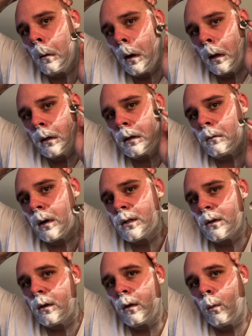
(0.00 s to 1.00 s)
Now let the
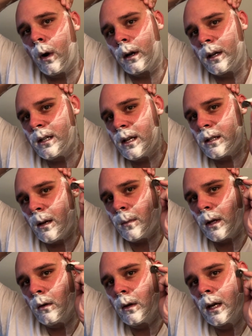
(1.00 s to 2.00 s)
razor do the work. This is
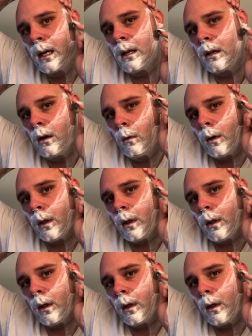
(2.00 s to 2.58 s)
something you need to do